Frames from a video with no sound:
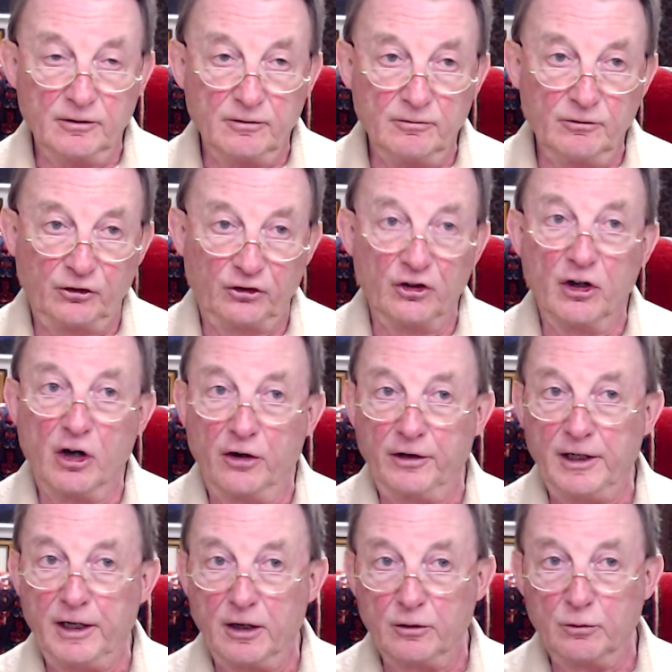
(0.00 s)

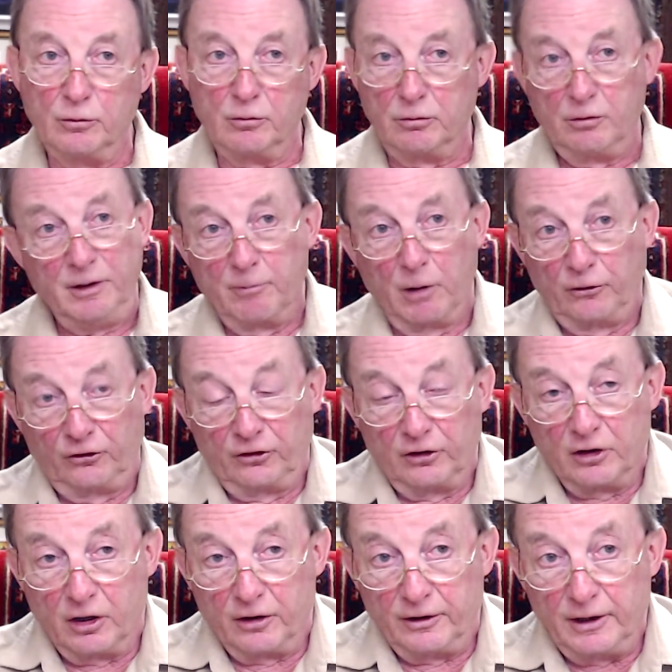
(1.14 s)
scenario, or in most
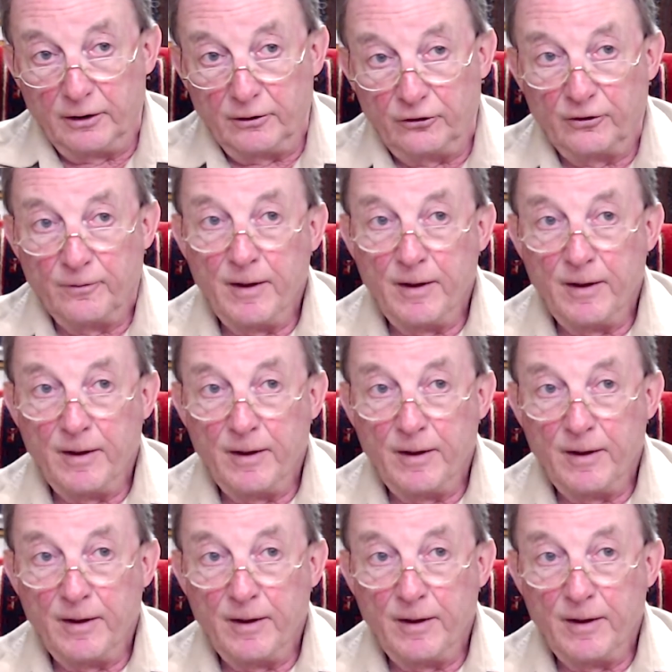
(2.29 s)
scenarios,